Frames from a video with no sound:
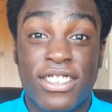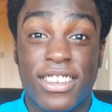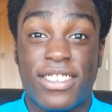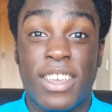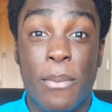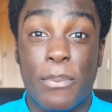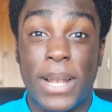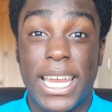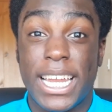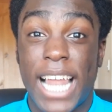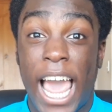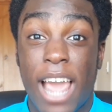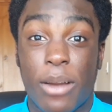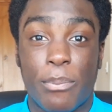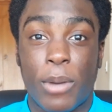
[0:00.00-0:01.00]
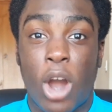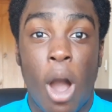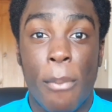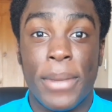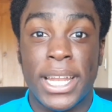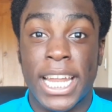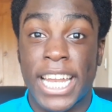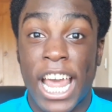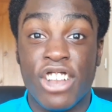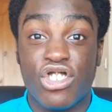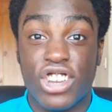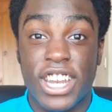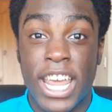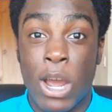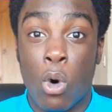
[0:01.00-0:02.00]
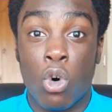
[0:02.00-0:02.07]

to simply like becoming an engineer